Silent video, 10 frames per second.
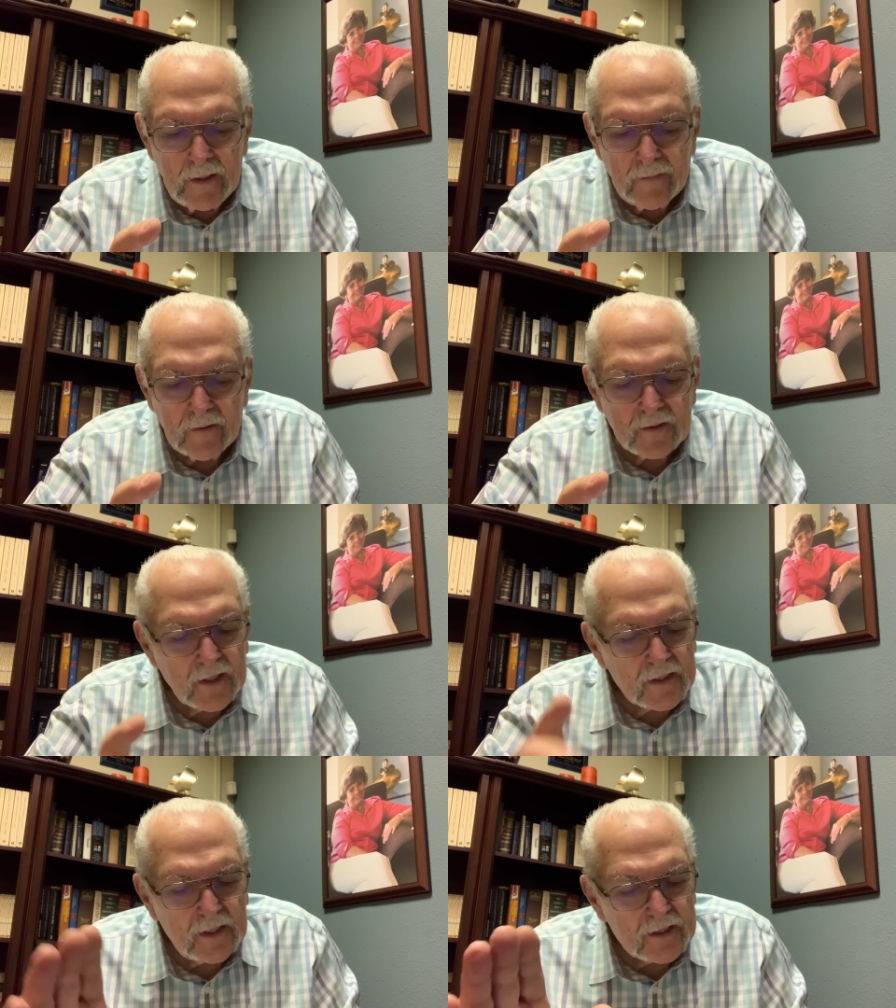Verse
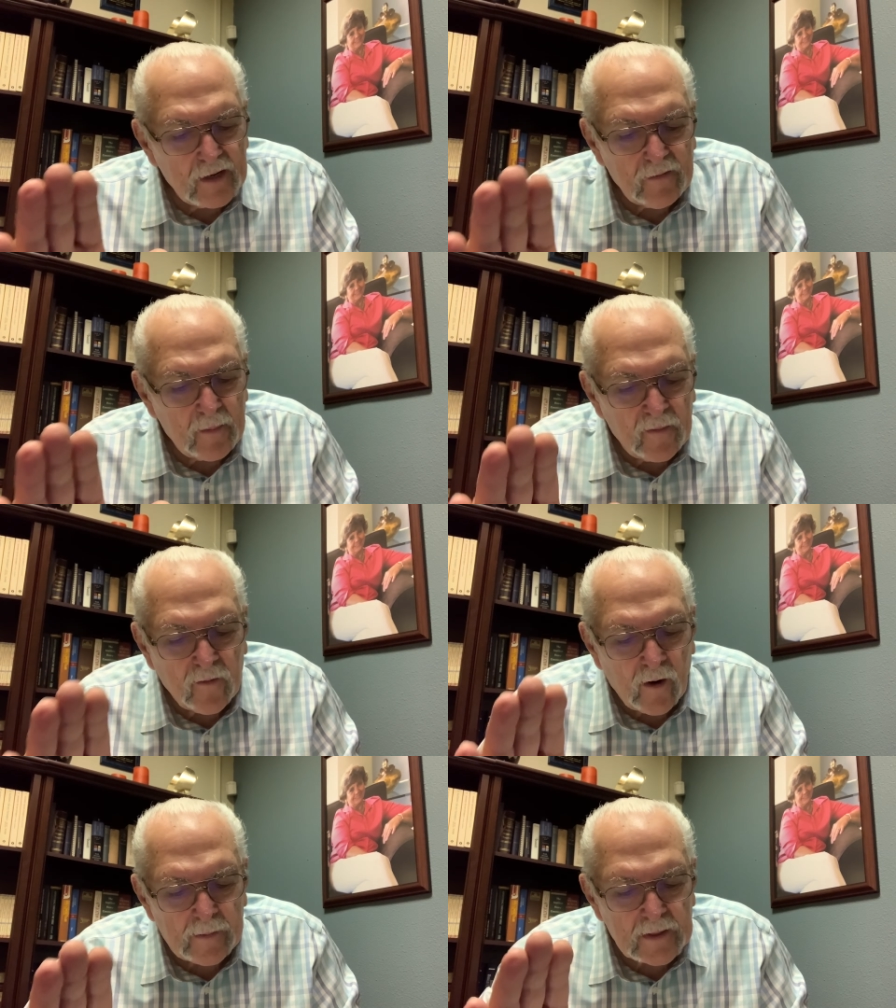67
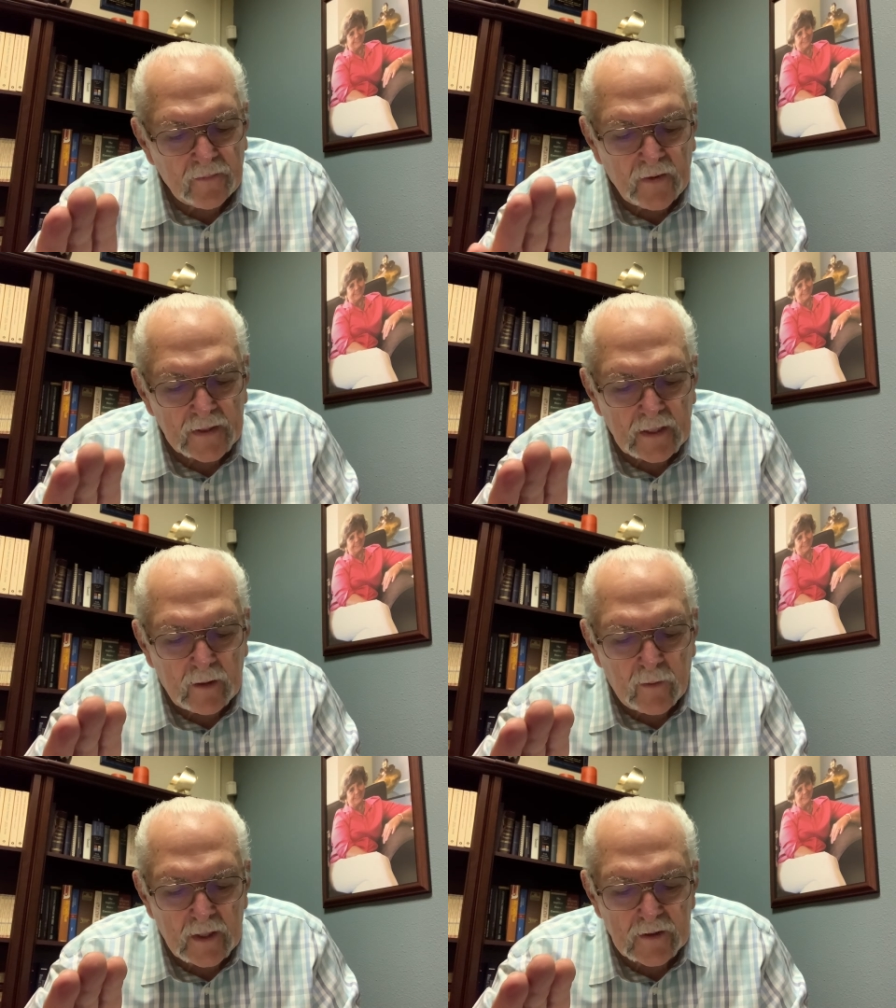Before I was afflicted, I
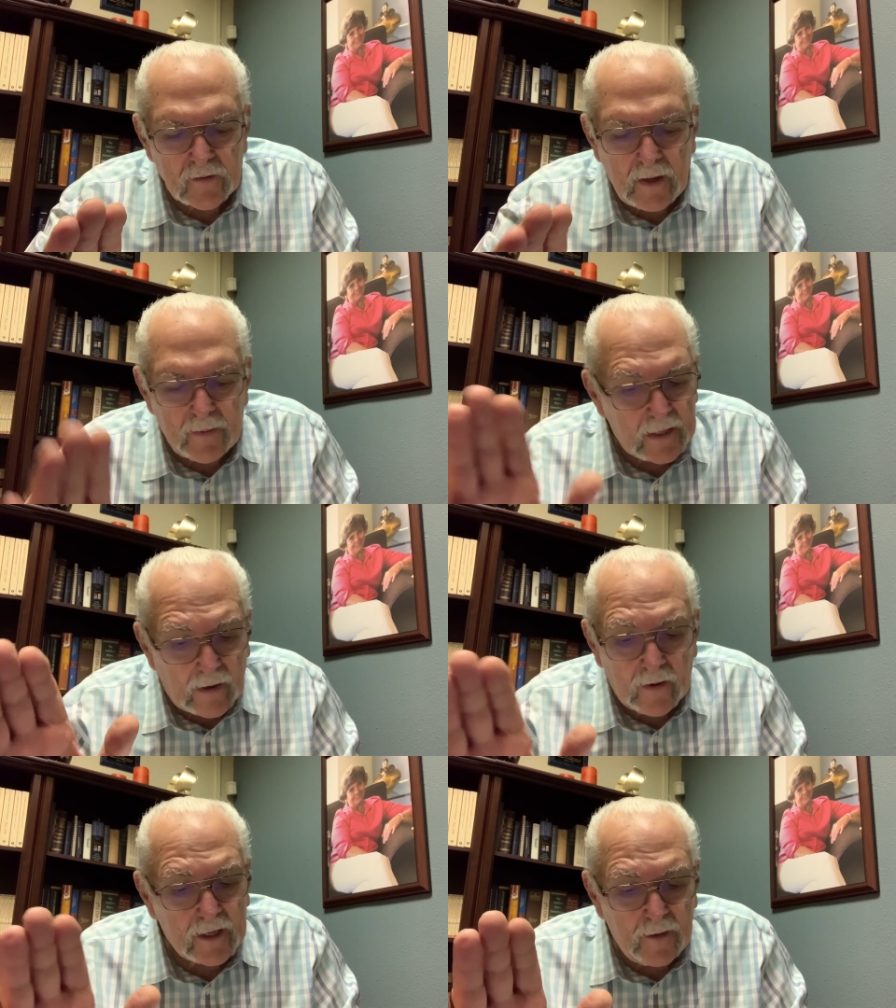went astray, but now
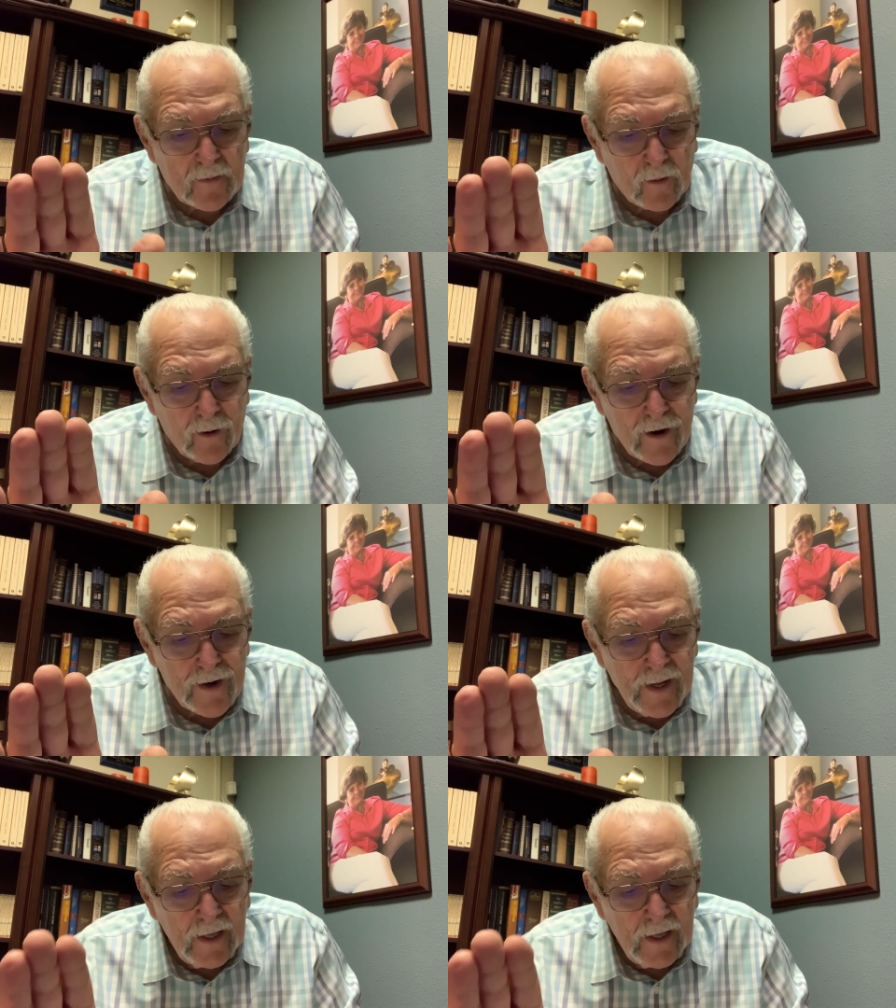I keep your word.